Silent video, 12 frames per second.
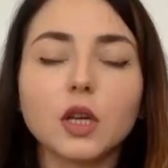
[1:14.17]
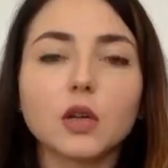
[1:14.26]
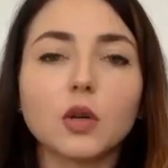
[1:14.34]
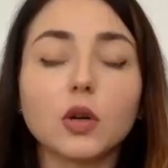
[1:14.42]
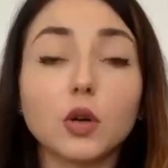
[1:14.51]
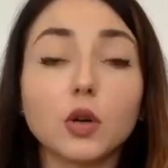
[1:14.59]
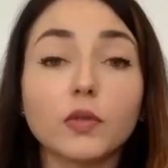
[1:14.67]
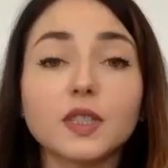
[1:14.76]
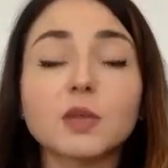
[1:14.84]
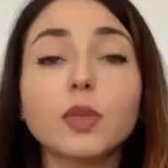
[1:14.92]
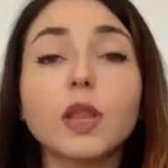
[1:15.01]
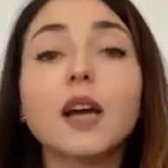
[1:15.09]
or of the
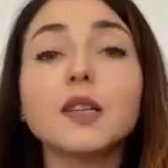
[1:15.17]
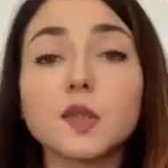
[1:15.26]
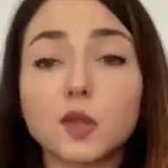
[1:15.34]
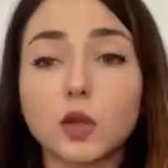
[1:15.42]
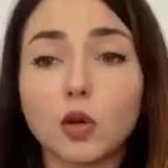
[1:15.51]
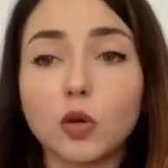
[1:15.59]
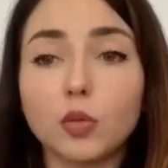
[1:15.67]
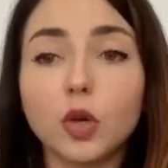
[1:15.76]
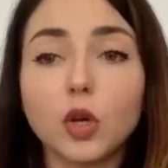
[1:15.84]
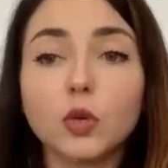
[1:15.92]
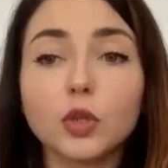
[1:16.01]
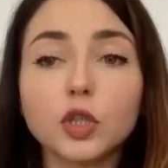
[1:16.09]
spliceosome,
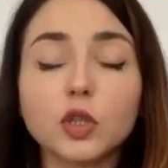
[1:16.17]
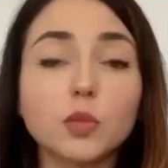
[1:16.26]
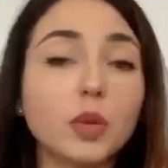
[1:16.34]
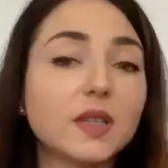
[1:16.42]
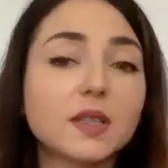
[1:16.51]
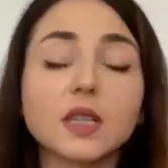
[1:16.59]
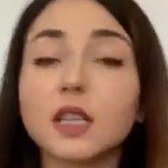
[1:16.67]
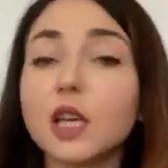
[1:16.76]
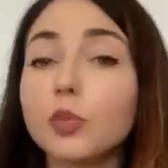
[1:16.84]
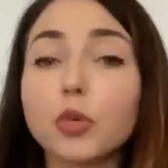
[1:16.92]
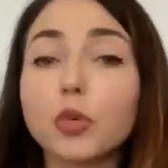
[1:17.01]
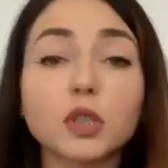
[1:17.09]
which is basically a
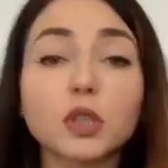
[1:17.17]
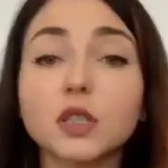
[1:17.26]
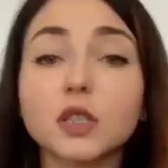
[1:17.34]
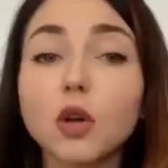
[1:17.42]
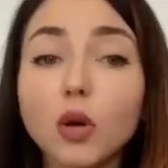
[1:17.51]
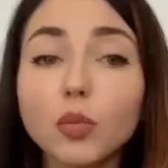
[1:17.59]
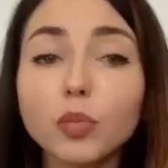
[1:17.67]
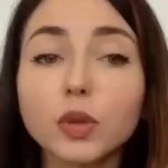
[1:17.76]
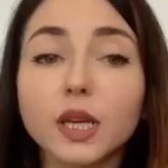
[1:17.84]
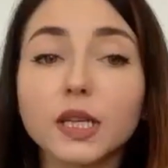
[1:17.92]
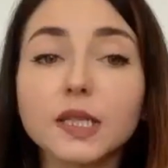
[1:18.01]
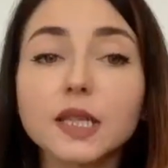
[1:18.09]
protein
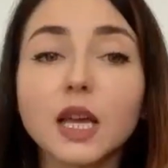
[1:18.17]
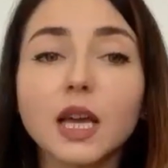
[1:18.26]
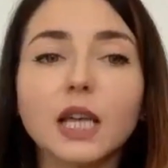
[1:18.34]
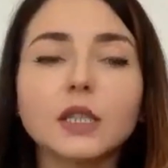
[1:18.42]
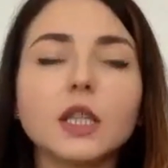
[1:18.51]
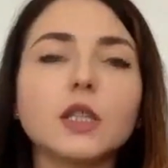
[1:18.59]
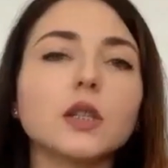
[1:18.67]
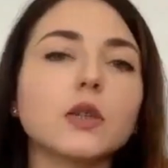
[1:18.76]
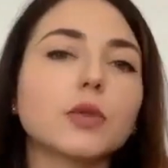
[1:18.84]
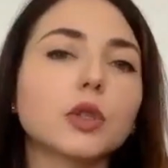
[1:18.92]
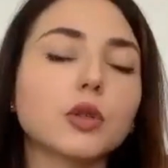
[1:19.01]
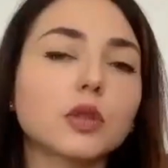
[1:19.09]
complex, and it
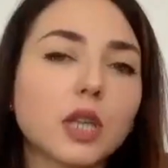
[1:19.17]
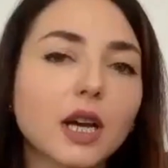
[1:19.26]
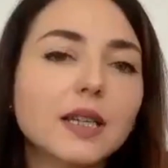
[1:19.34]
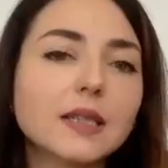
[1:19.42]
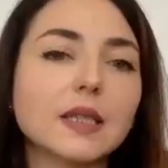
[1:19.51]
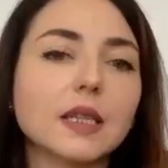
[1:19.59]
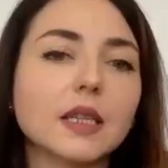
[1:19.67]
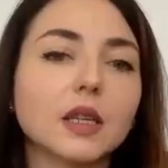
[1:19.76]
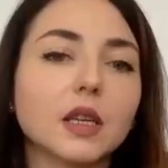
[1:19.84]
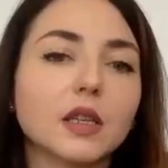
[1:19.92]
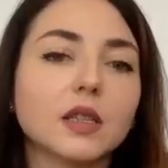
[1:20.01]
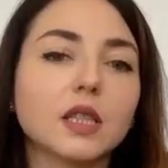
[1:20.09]
recognizing
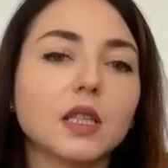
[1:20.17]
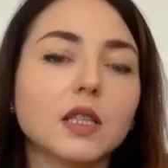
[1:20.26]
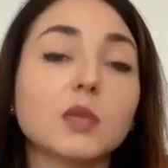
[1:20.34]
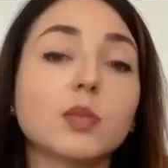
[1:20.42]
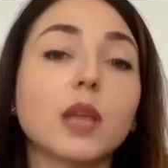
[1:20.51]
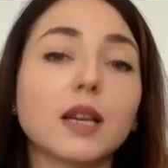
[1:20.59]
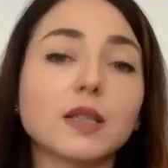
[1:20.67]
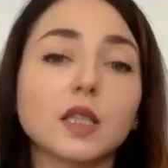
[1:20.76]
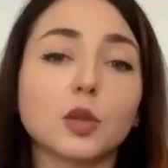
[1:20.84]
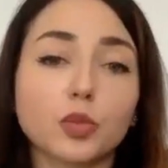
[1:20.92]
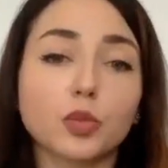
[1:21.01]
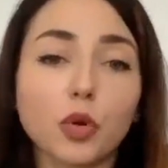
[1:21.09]
the
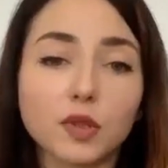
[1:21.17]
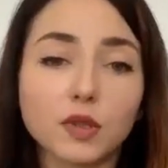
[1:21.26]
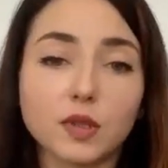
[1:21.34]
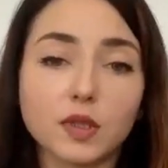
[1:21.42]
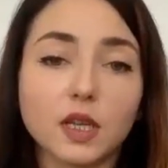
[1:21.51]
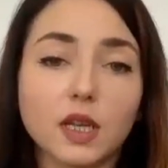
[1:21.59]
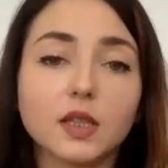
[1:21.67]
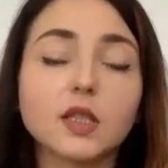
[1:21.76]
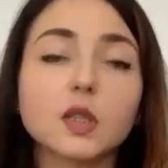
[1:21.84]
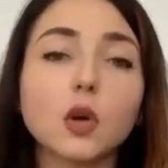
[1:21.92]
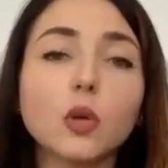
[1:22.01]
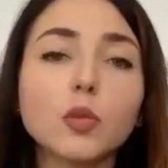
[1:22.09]
splicing process. This
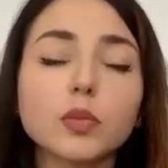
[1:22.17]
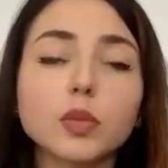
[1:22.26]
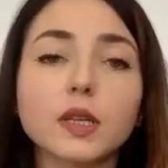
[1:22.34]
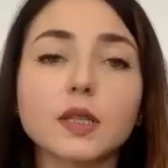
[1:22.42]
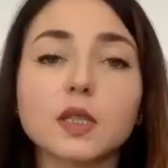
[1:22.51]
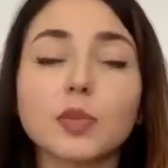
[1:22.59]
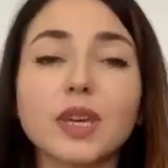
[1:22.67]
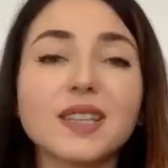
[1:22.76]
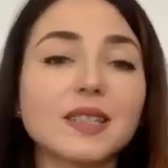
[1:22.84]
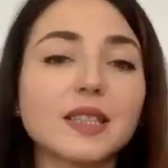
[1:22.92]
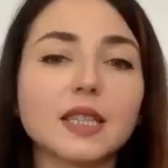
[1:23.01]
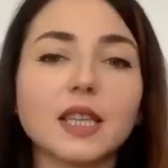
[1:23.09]
complex
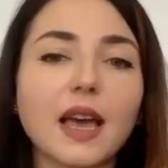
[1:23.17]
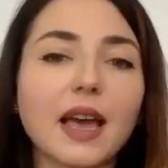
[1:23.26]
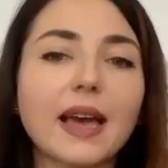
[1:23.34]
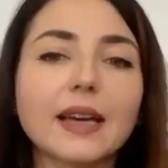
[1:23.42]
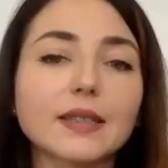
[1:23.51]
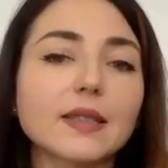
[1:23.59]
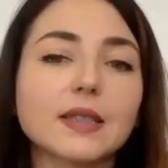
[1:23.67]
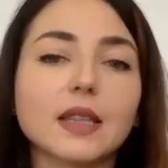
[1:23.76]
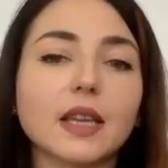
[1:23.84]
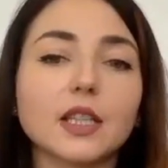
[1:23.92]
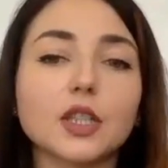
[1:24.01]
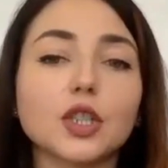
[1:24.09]
basically acts
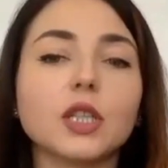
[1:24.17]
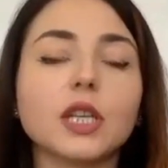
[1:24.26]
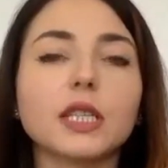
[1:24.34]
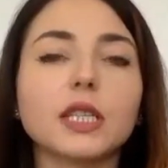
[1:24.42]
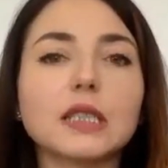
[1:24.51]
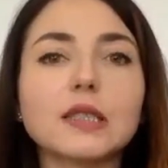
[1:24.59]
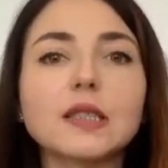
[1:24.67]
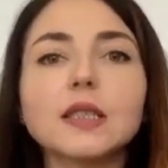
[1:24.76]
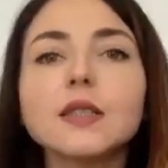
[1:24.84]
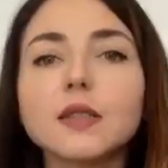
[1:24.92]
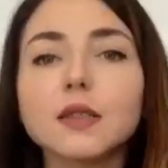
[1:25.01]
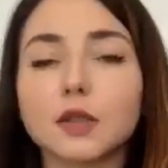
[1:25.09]
like a genetic
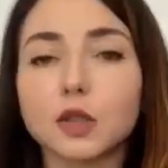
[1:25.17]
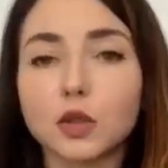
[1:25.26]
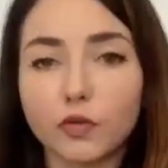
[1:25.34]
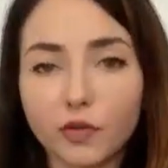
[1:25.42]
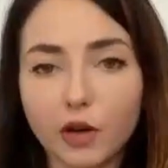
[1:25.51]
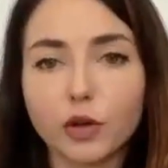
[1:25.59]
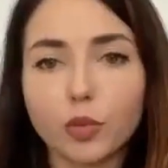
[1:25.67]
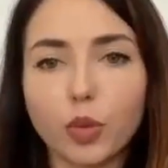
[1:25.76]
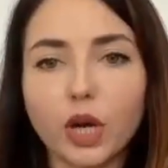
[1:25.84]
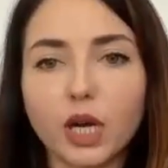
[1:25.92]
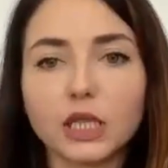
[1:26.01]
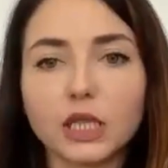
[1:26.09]
scissors of our
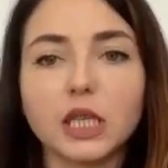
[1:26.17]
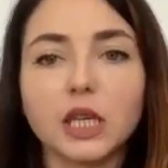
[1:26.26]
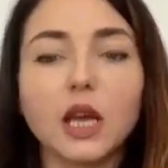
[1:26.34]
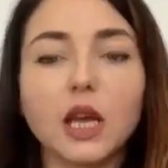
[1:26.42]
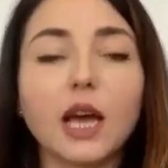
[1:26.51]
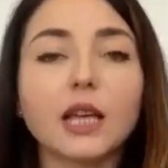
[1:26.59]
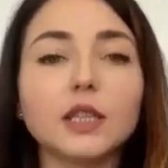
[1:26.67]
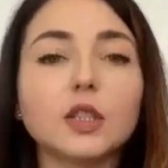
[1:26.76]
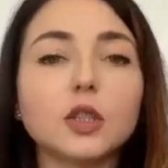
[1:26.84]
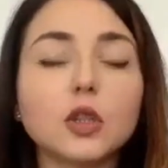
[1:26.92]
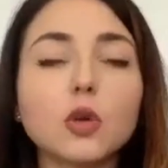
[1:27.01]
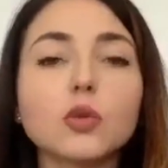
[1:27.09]
body, and it
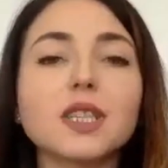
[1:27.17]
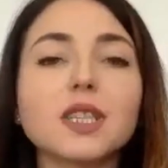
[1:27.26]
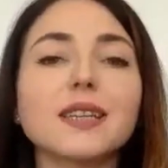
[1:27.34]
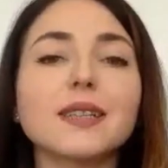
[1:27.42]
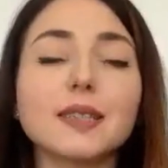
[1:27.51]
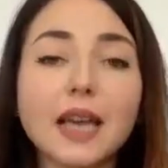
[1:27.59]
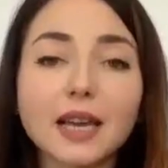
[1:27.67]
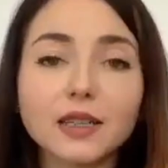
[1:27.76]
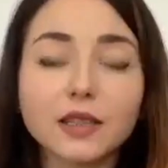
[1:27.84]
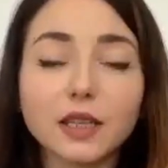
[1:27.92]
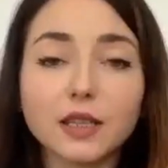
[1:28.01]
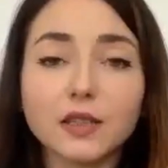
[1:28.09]
knows
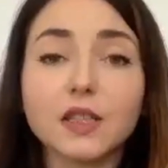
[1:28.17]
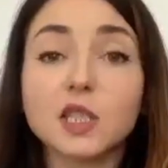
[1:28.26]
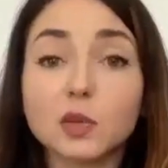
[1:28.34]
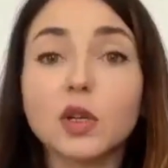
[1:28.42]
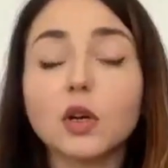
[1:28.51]
exactly this